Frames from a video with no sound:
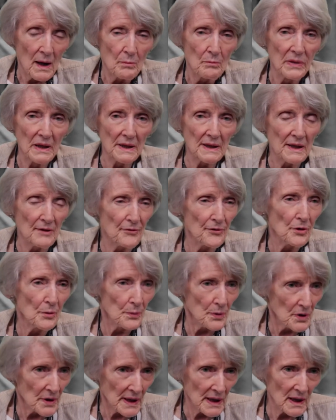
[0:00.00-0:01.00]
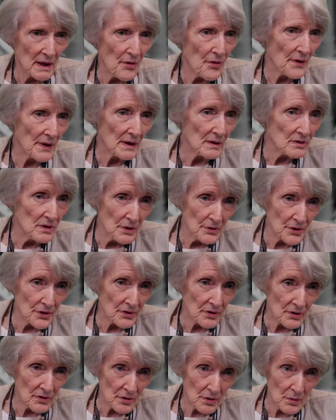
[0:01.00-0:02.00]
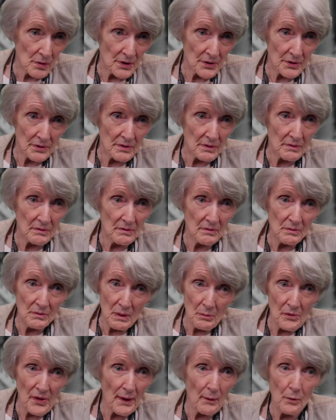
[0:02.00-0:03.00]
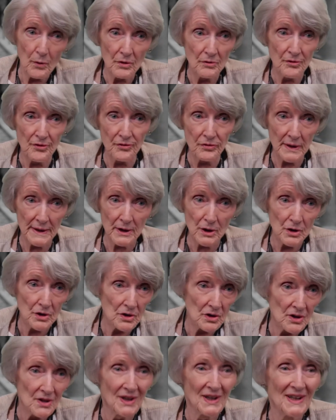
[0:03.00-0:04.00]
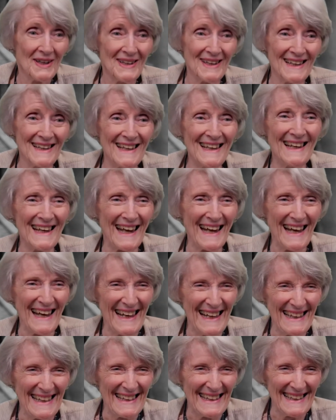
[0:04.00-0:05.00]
but if you put anything close to 200, remember that word flicker? Mm-hmm.